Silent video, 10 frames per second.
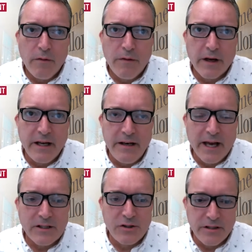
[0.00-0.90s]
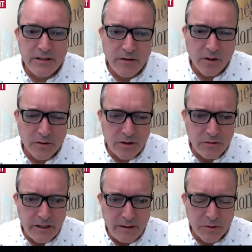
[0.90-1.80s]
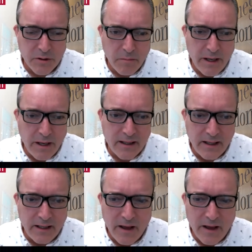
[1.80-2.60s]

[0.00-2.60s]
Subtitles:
the connections that those two teams are making,